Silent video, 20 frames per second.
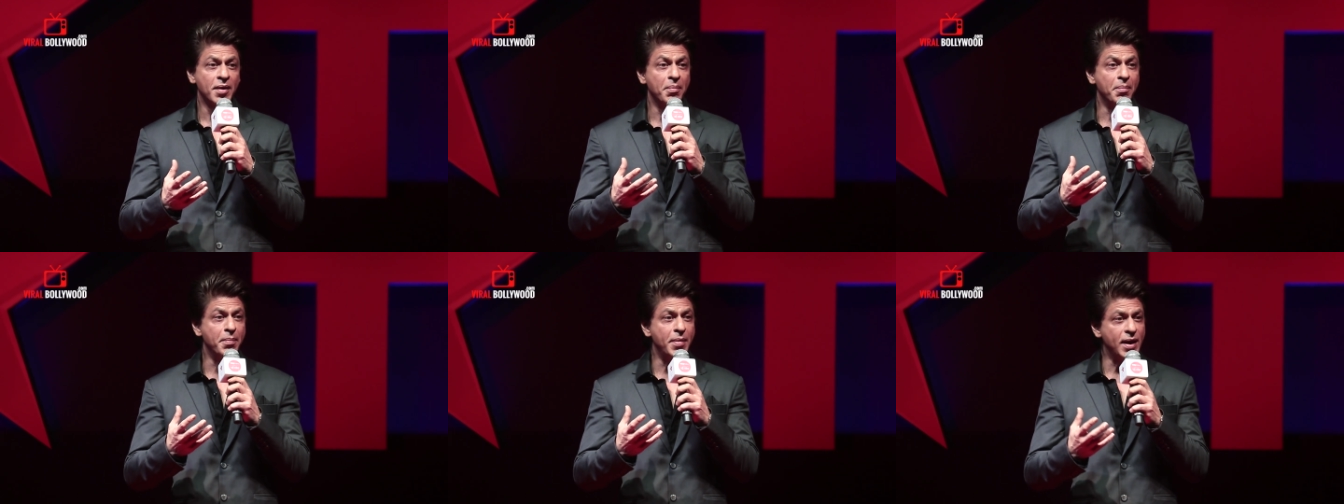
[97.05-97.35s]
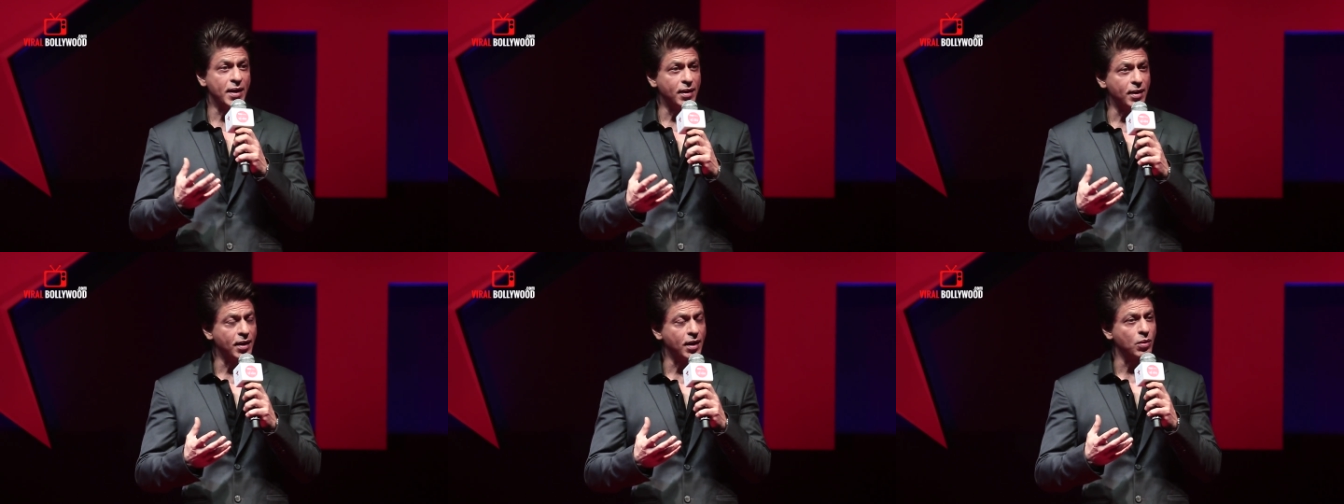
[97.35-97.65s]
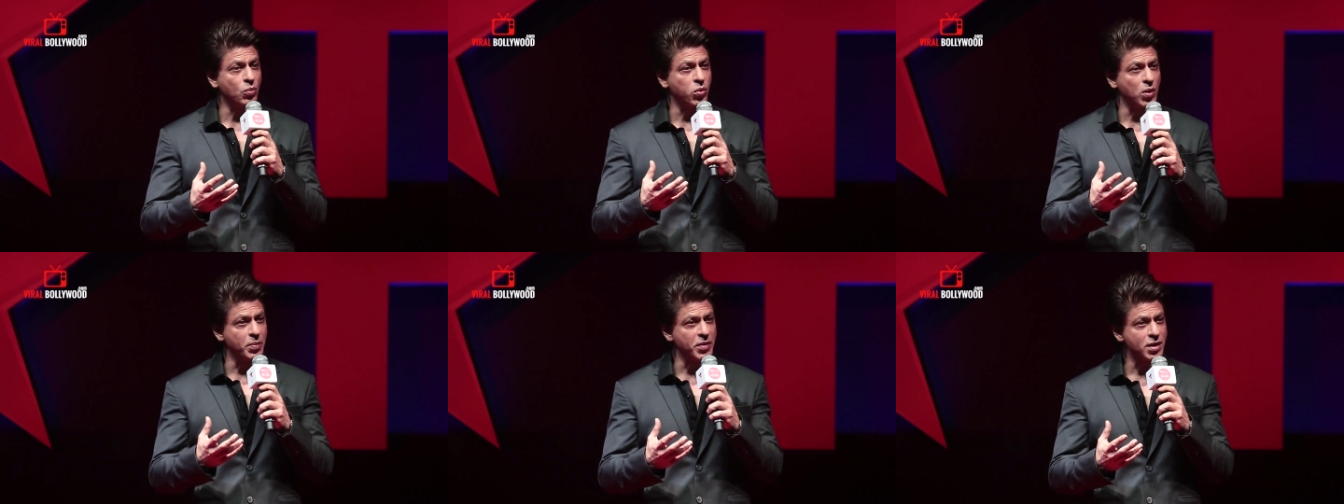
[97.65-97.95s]
men
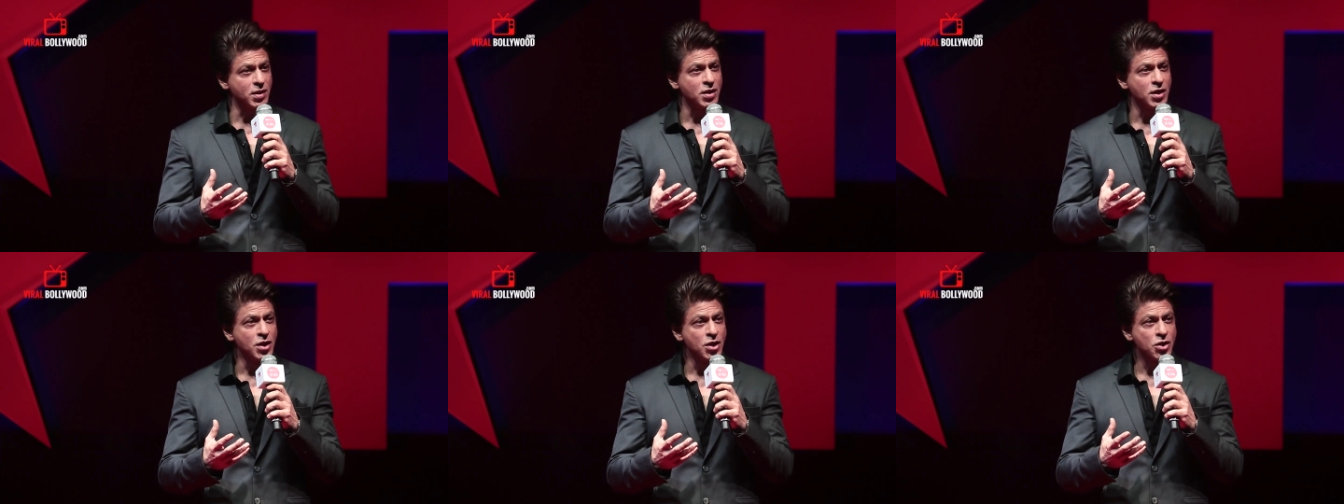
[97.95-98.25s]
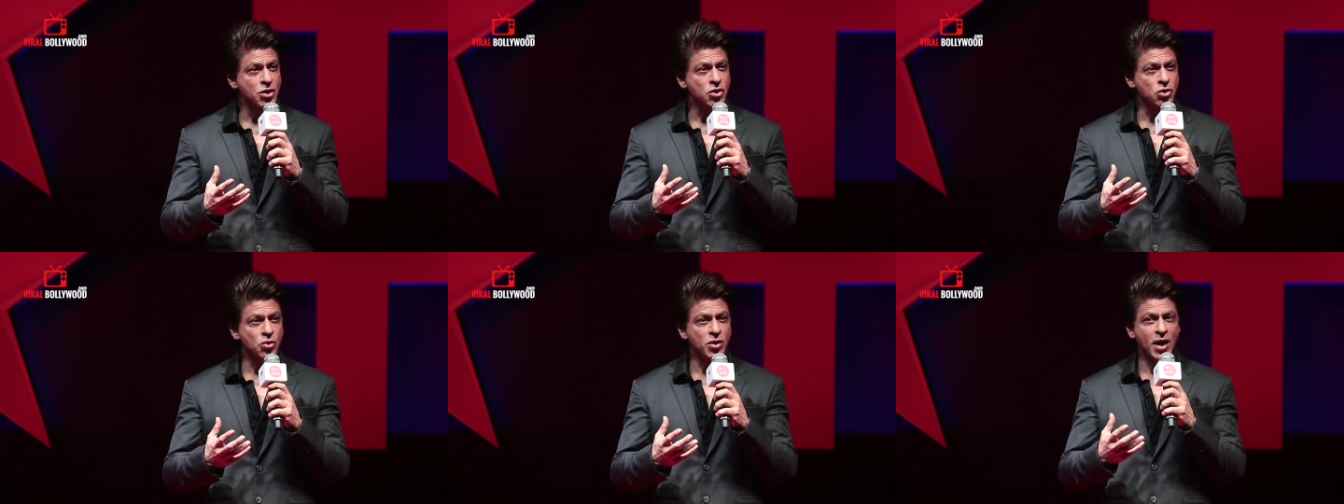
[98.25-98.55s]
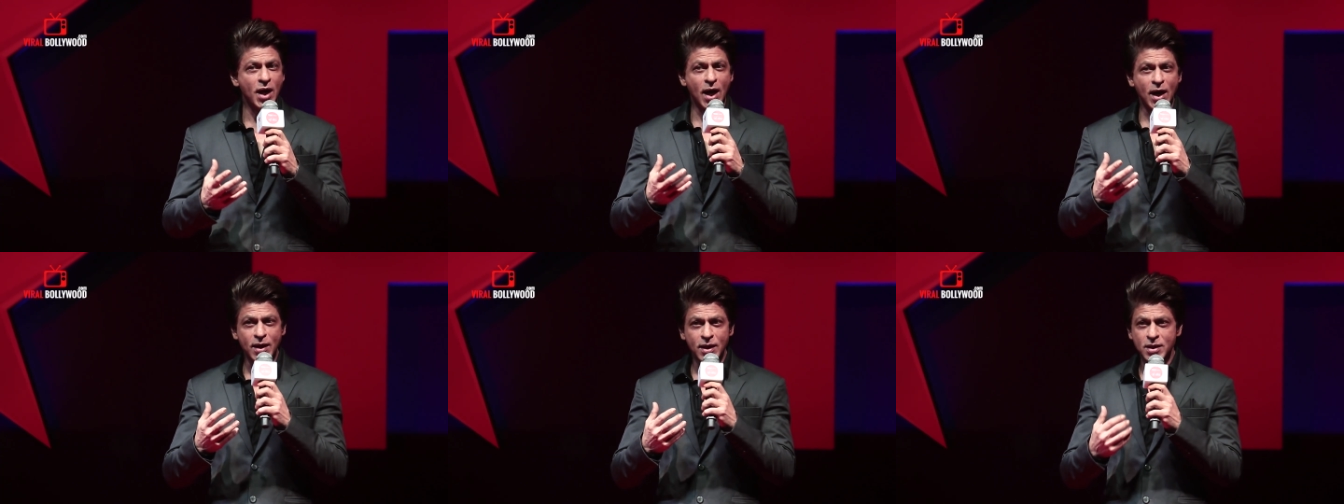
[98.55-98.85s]
and women, so
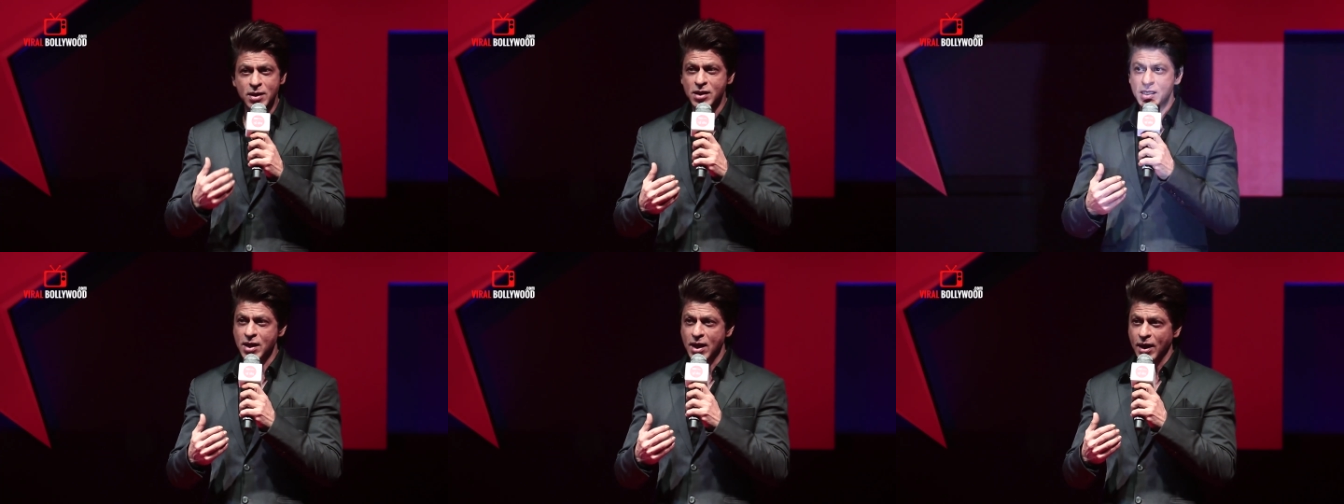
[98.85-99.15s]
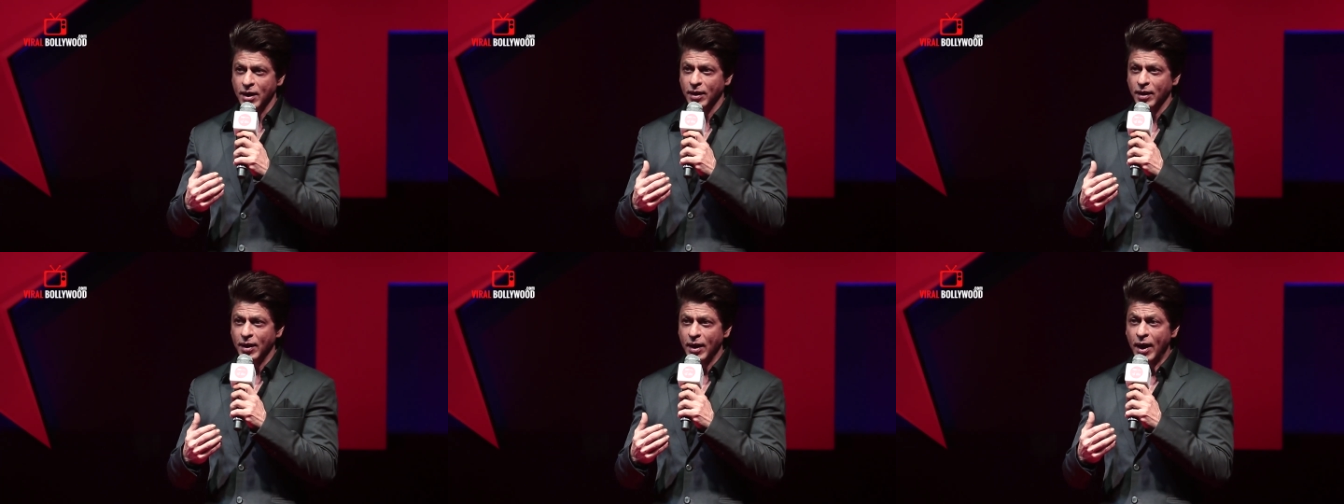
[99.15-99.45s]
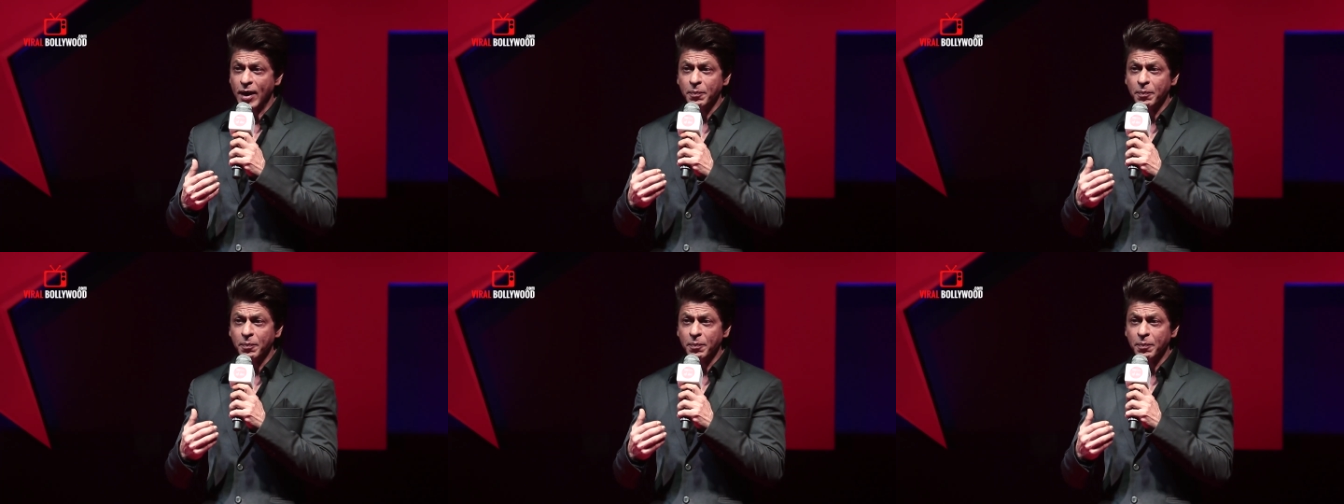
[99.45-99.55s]
they understand